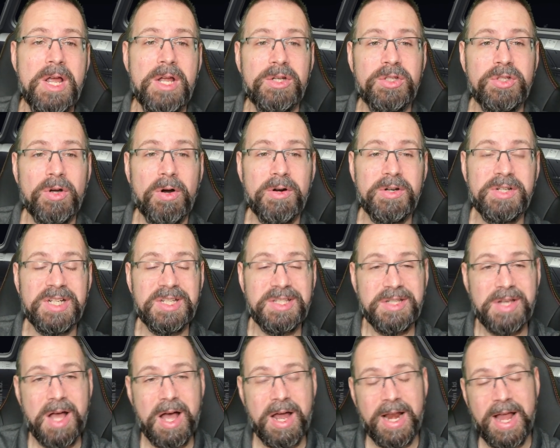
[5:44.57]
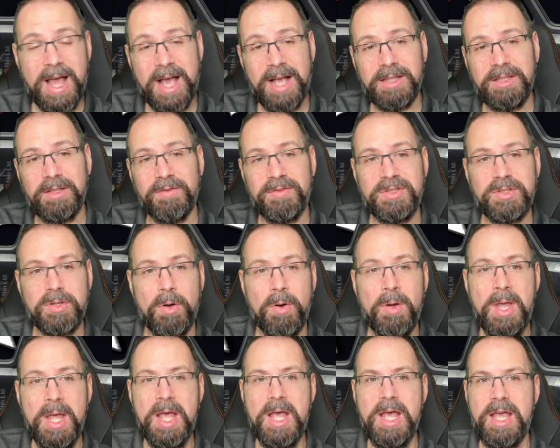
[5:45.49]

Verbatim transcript: charge is not active. So